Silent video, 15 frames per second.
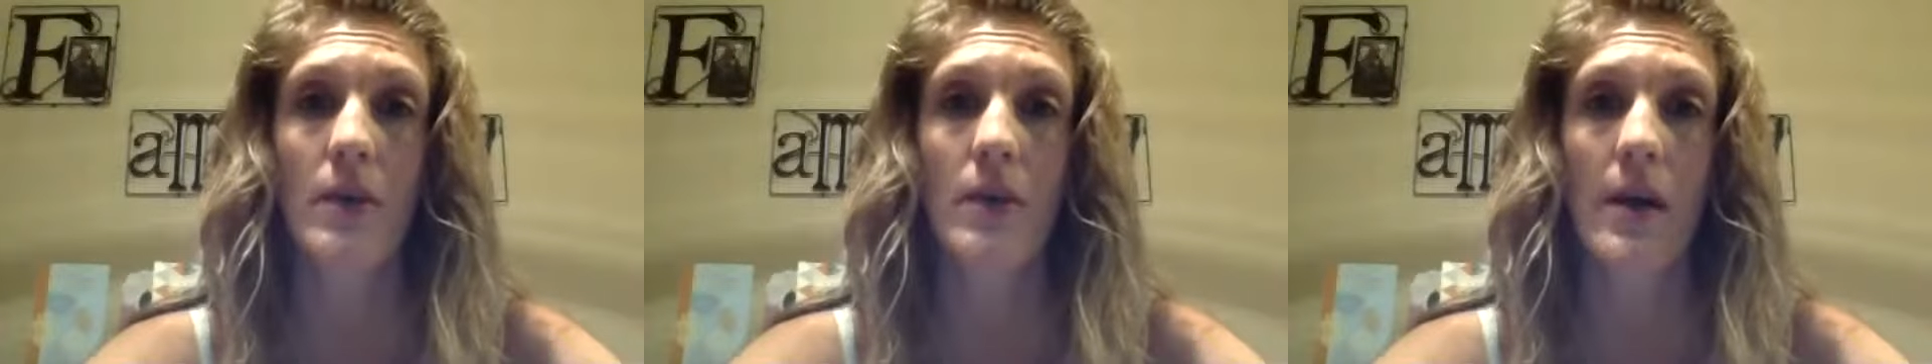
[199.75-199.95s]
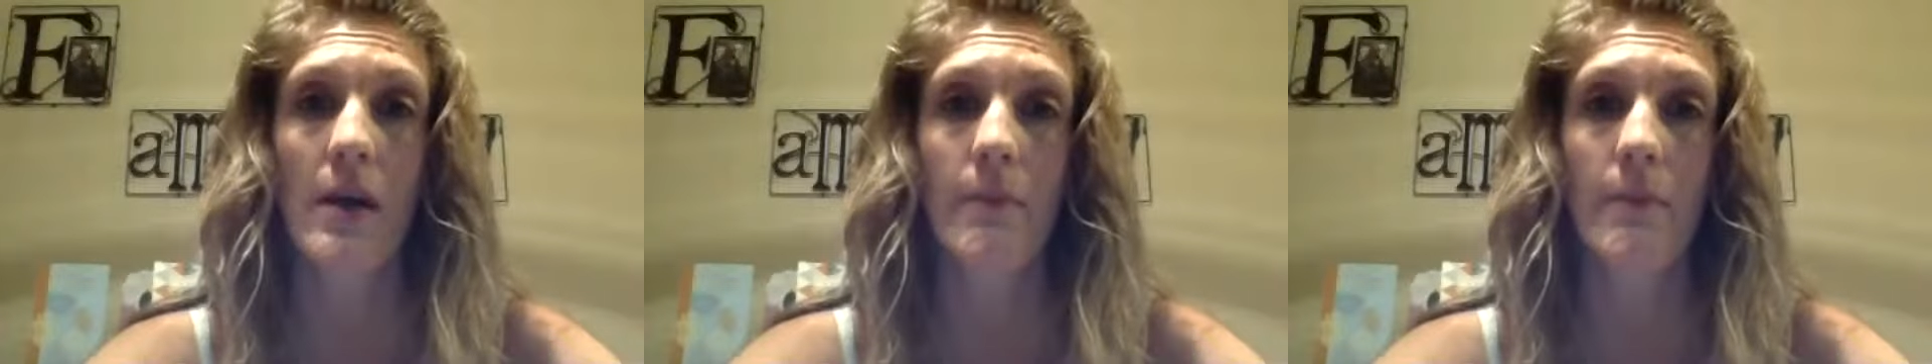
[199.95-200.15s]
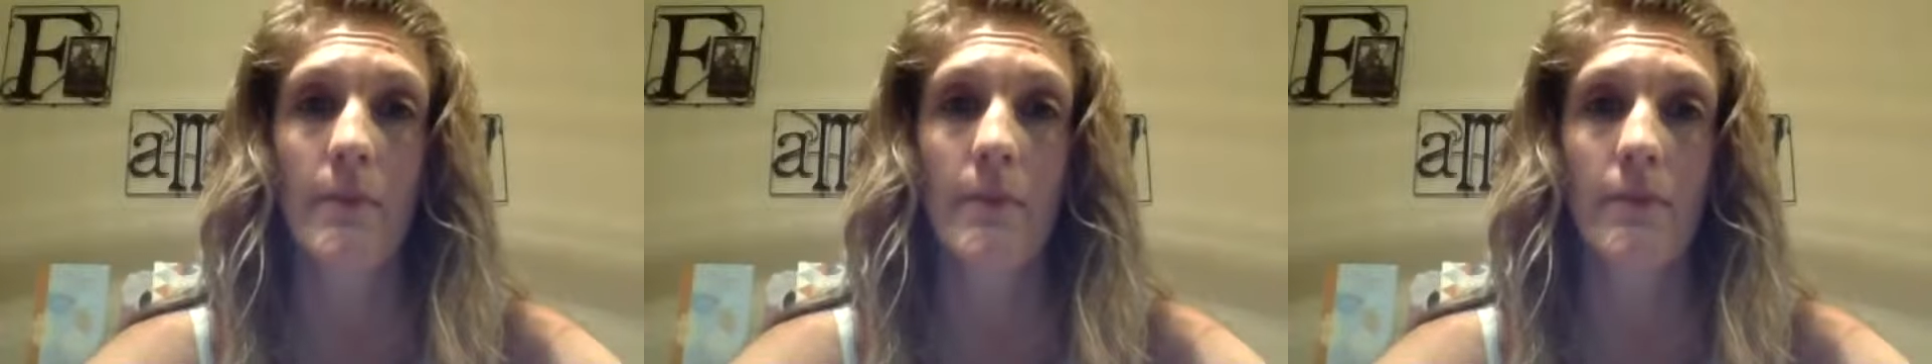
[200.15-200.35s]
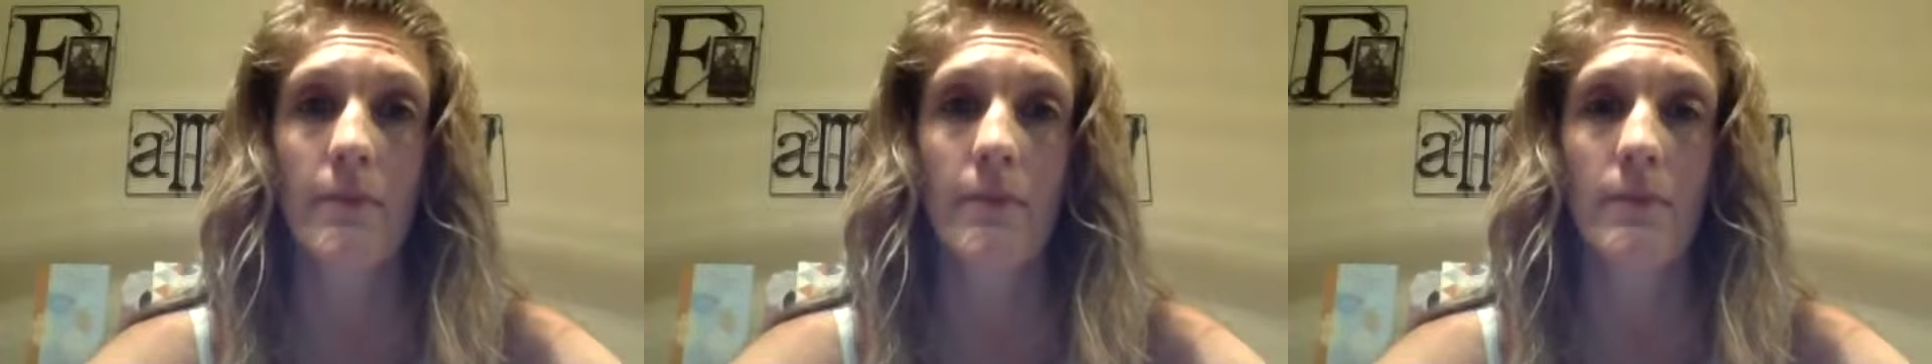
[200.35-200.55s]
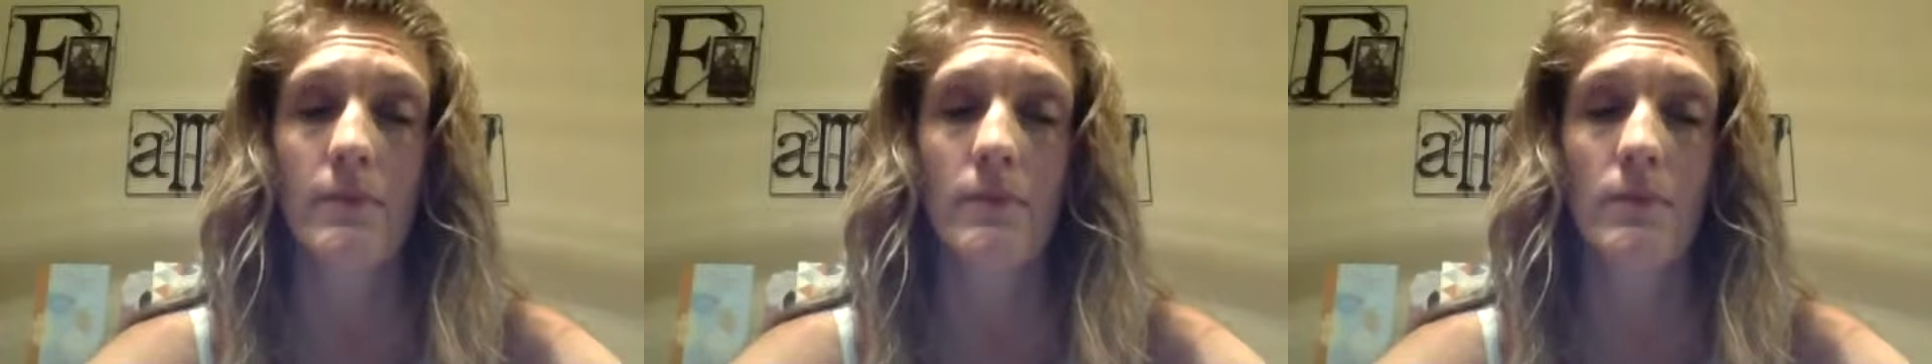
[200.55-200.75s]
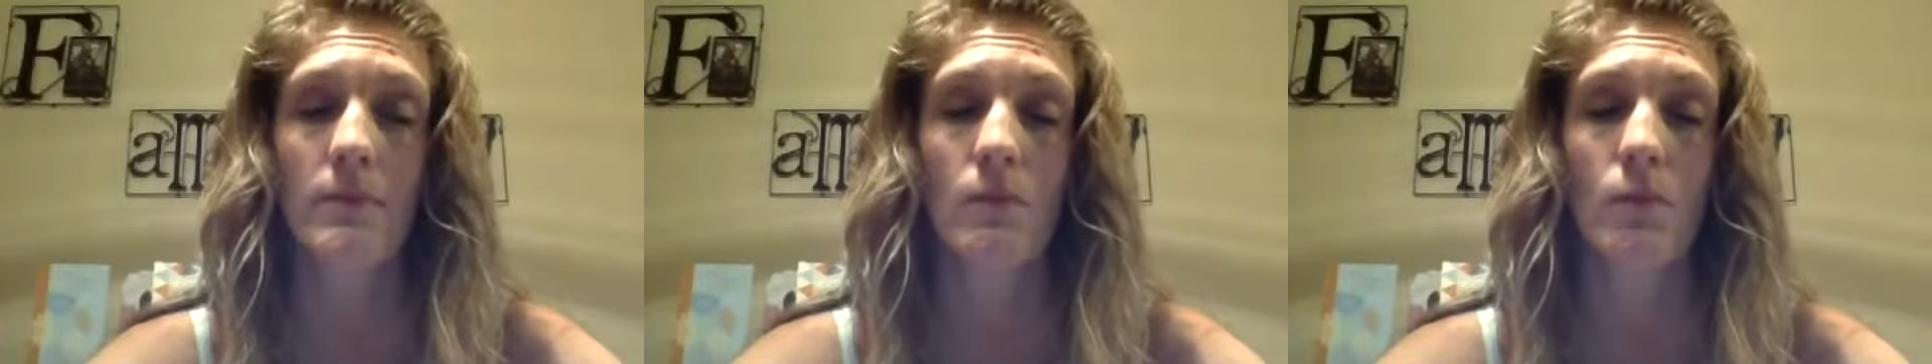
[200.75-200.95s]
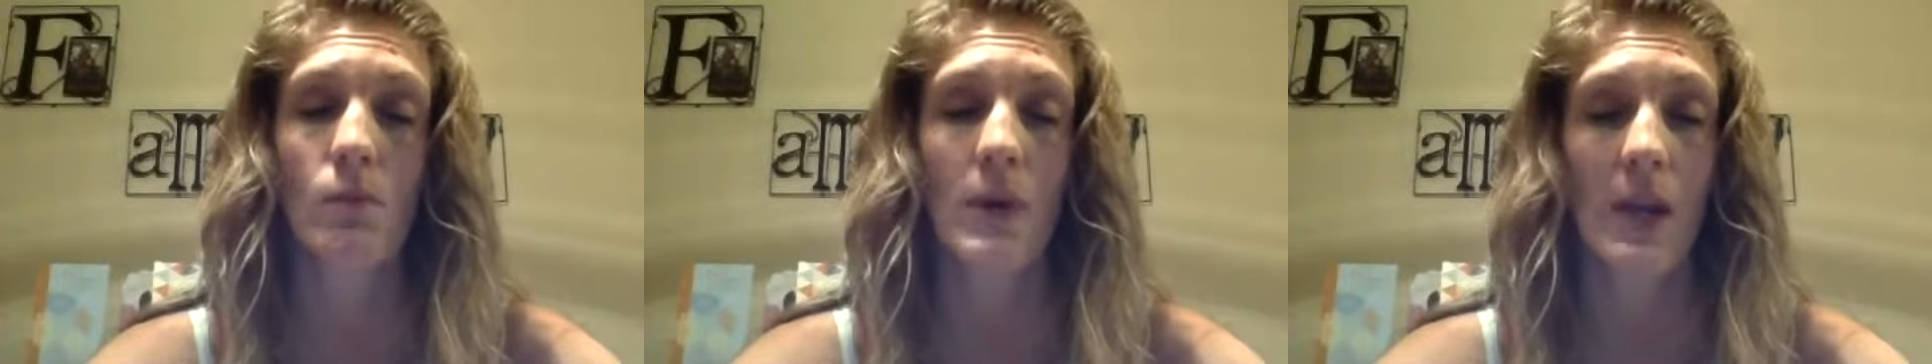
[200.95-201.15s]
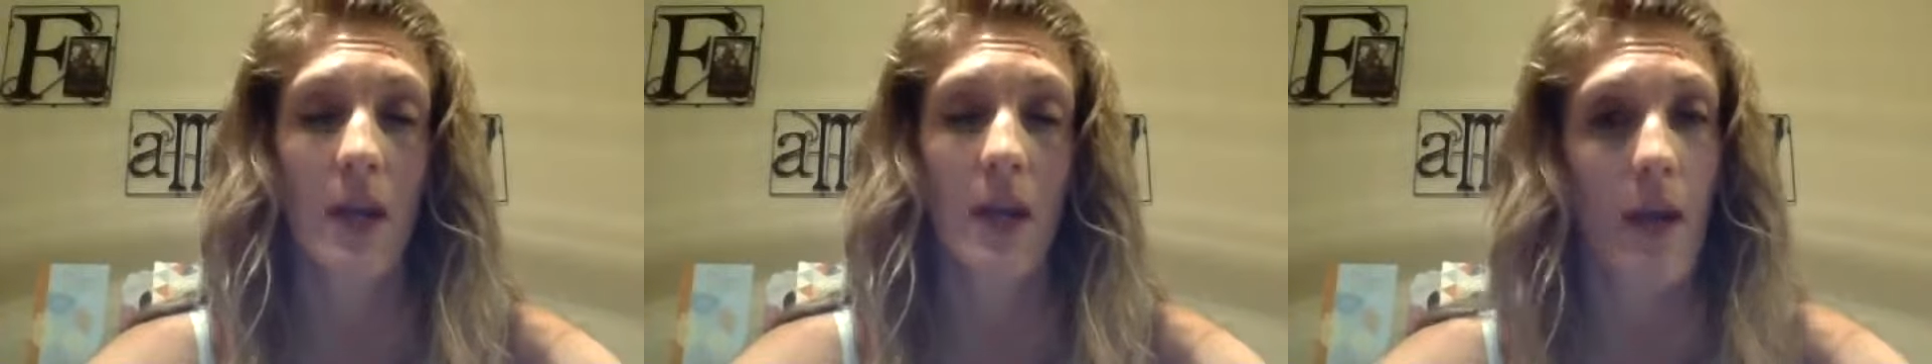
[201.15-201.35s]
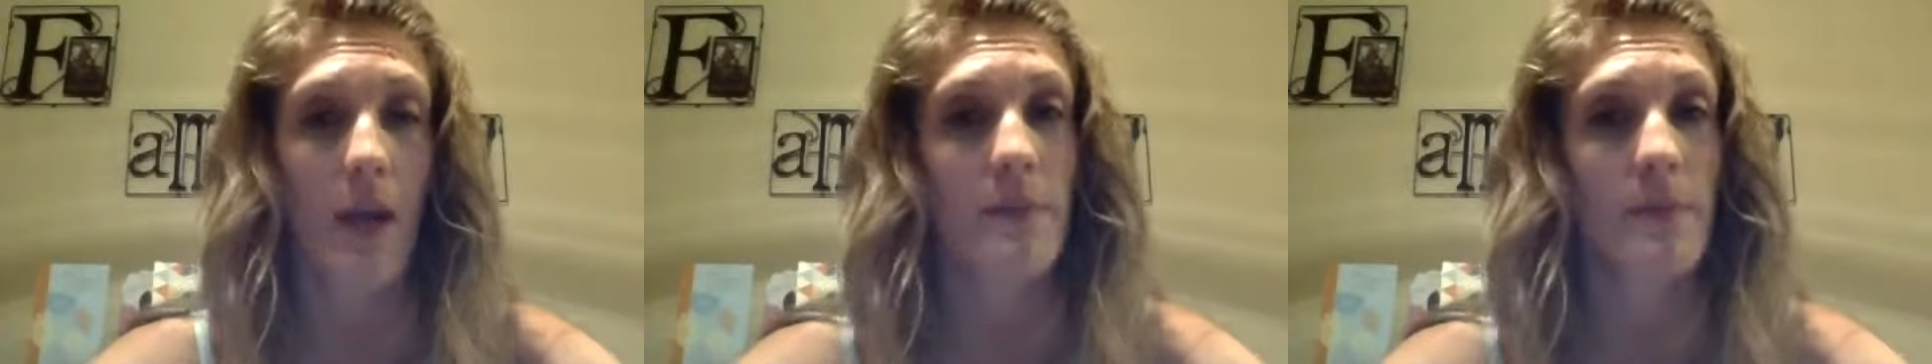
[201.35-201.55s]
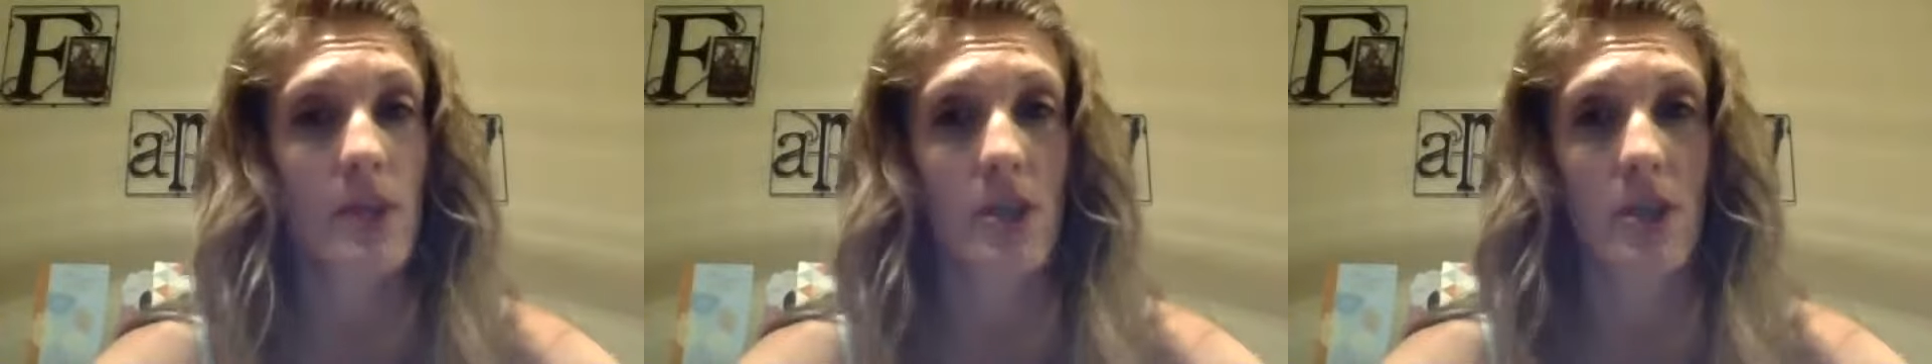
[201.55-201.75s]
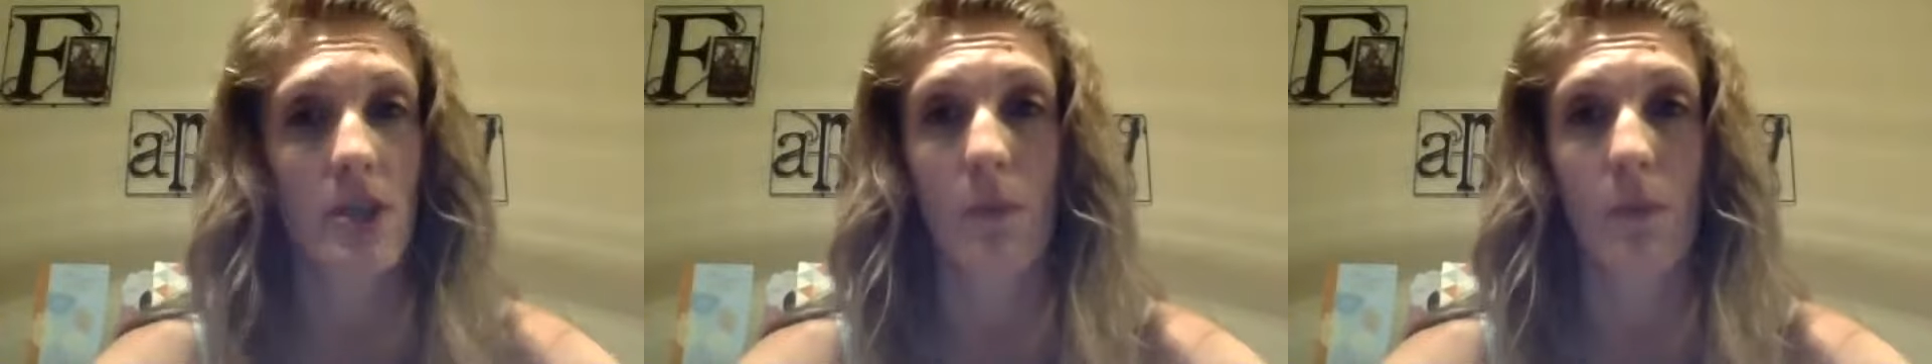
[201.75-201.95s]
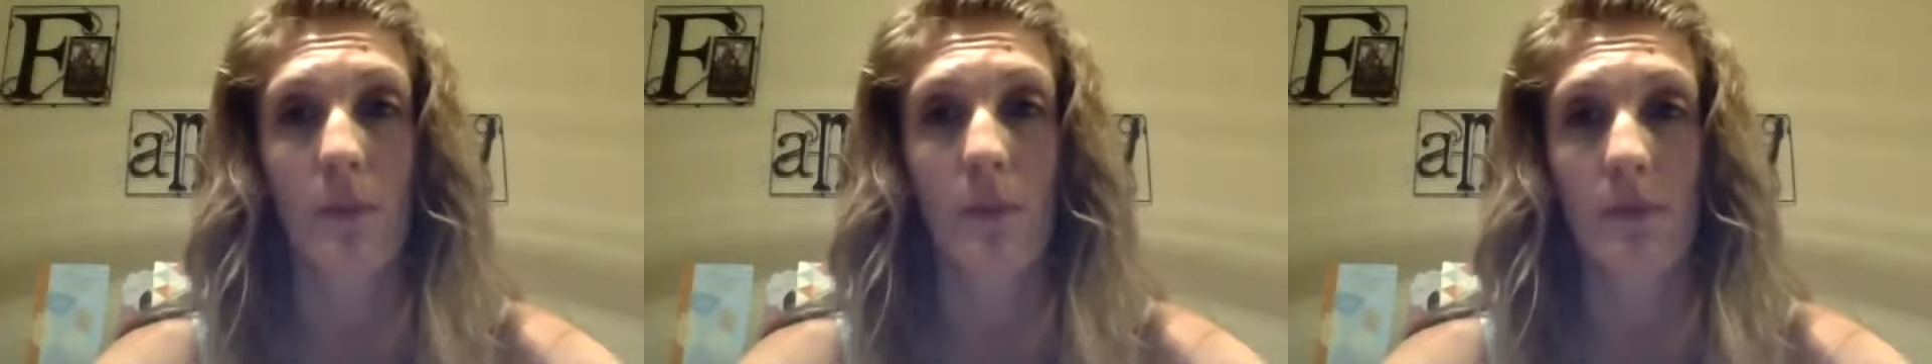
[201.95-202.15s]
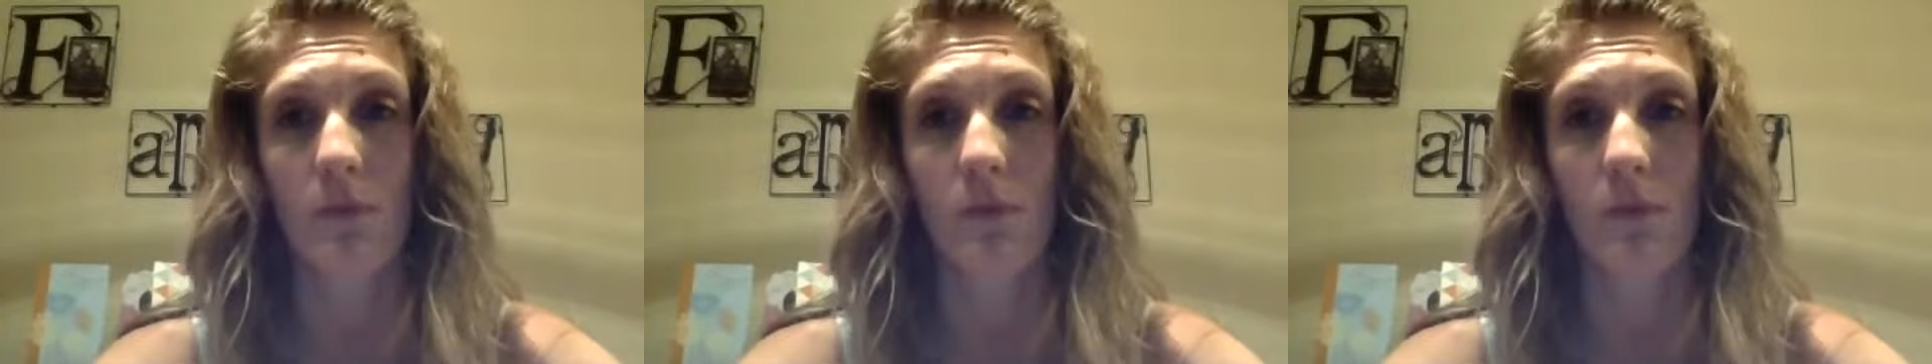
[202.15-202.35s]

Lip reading: So when it comes to,